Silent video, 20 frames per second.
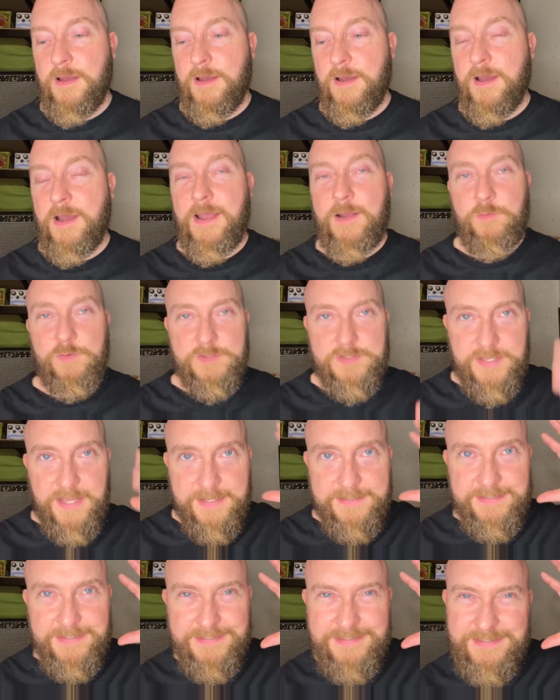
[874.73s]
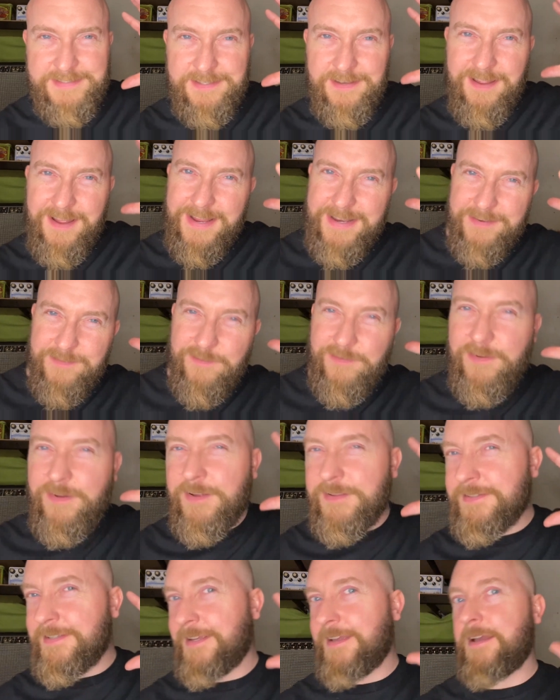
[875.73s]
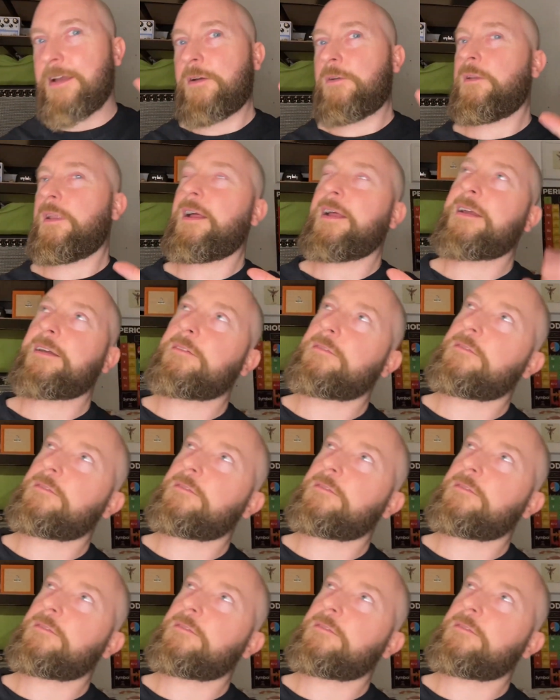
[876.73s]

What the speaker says: I was getting slight vertigo, like